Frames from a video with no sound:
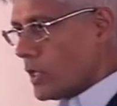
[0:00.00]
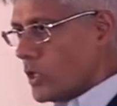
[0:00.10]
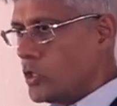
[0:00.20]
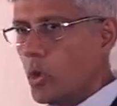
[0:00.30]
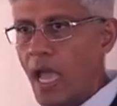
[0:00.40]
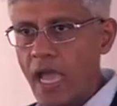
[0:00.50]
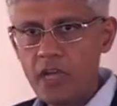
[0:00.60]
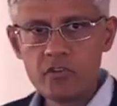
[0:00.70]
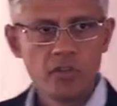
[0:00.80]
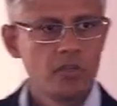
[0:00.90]
You
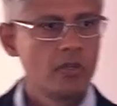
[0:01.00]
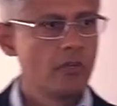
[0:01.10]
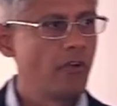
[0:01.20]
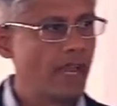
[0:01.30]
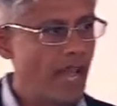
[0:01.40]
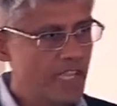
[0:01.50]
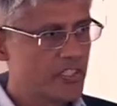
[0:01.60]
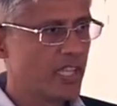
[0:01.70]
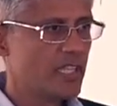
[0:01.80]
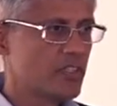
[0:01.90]
had
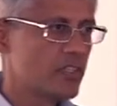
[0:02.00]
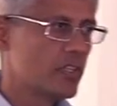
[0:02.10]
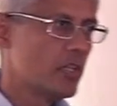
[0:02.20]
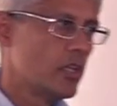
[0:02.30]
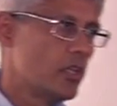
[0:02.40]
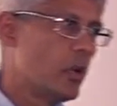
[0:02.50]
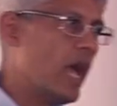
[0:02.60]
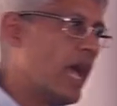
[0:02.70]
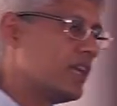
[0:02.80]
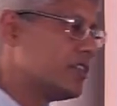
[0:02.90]
Renaissance, you
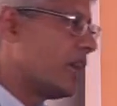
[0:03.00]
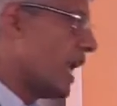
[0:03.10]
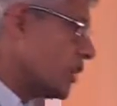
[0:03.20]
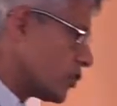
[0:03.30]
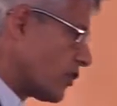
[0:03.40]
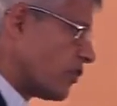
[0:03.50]
had the Age of